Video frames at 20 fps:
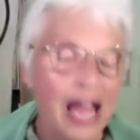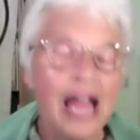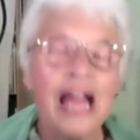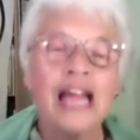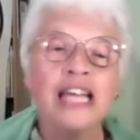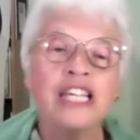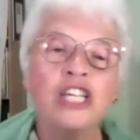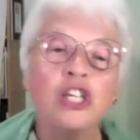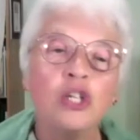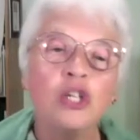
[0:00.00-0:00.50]

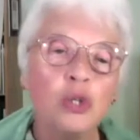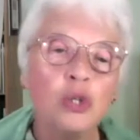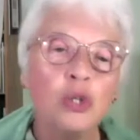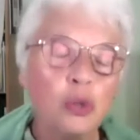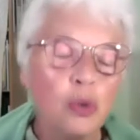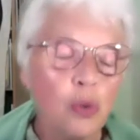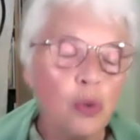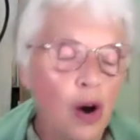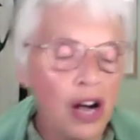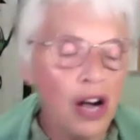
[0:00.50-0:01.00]
You
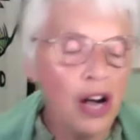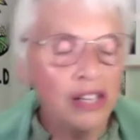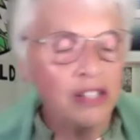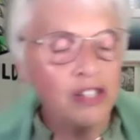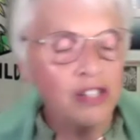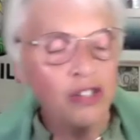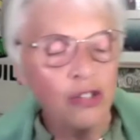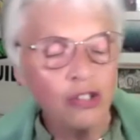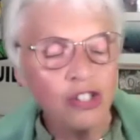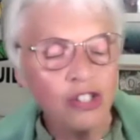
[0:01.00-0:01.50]
walked
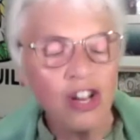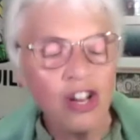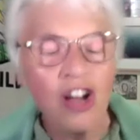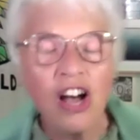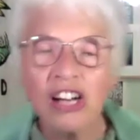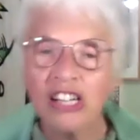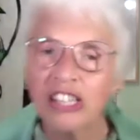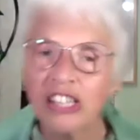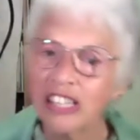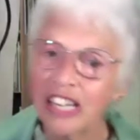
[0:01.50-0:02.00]
your
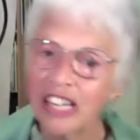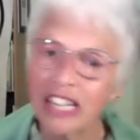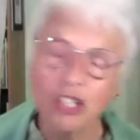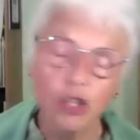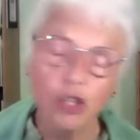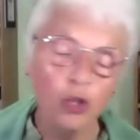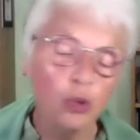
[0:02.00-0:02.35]
talk and you